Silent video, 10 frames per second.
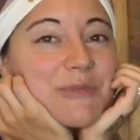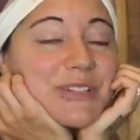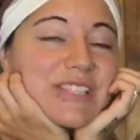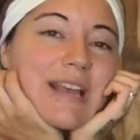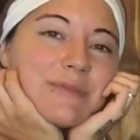
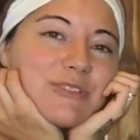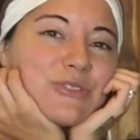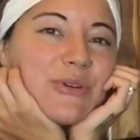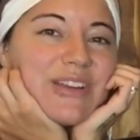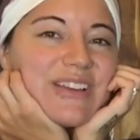real-time
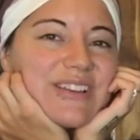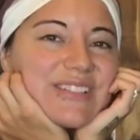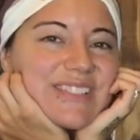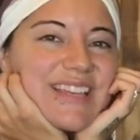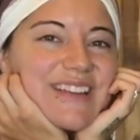
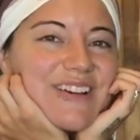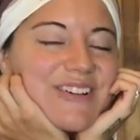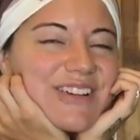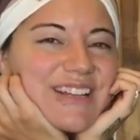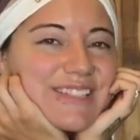tutorials and
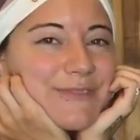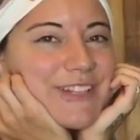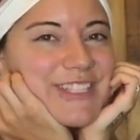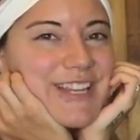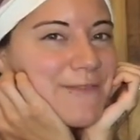all kinds of fun
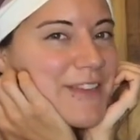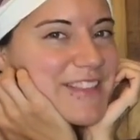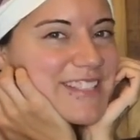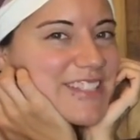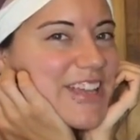stuff on
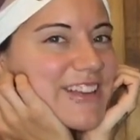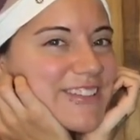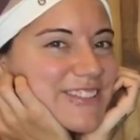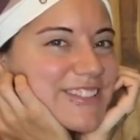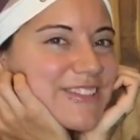this
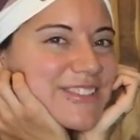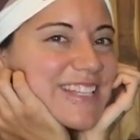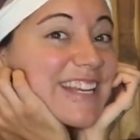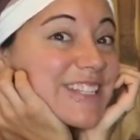channel, so stay